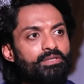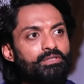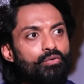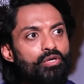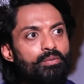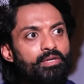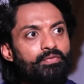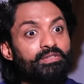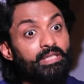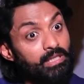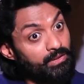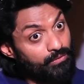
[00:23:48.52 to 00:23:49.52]
going to be different,
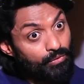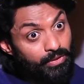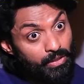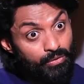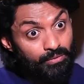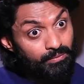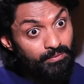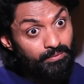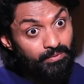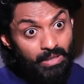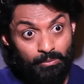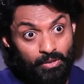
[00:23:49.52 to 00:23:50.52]
at least to Telugu.
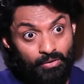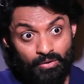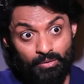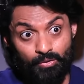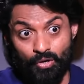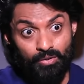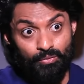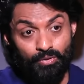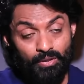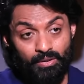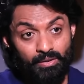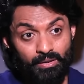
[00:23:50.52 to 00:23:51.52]
I'm not talking about Hollywood
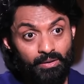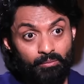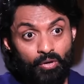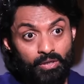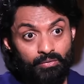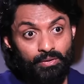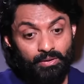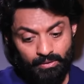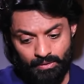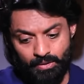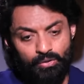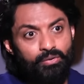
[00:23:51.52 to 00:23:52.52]
or Bollywood.
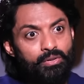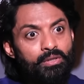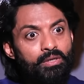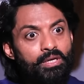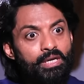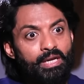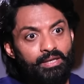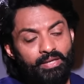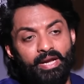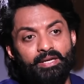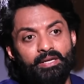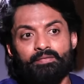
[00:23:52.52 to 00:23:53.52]
Telugu lo
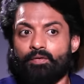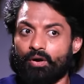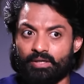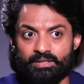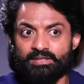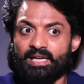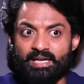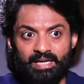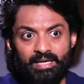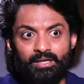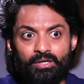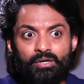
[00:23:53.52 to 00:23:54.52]
1940s ilante
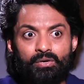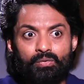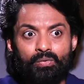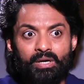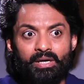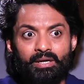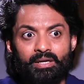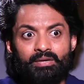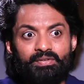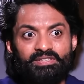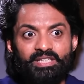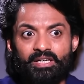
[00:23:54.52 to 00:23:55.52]
era lo oka
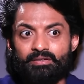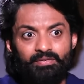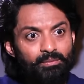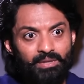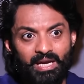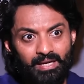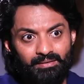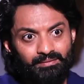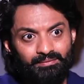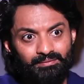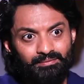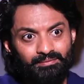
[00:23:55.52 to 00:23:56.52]
investigative film rala.
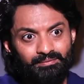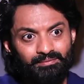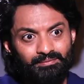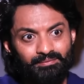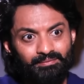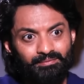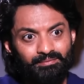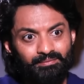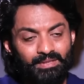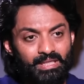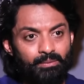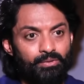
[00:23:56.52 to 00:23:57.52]

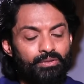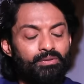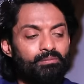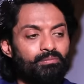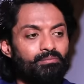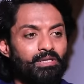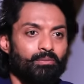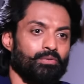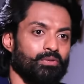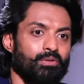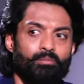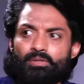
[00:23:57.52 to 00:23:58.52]
Ippudu mana
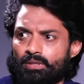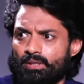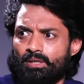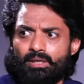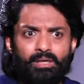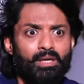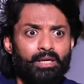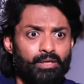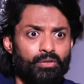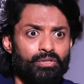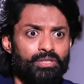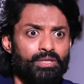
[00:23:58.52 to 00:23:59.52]
ippudu hit
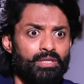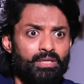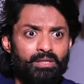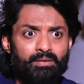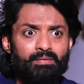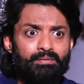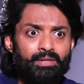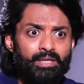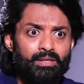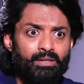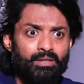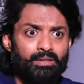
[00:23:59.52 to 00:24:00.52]
ochindi
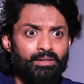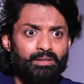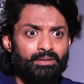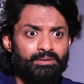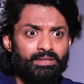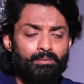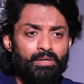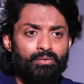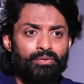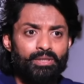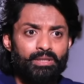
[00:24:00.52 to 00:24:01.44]
118 cinema undi,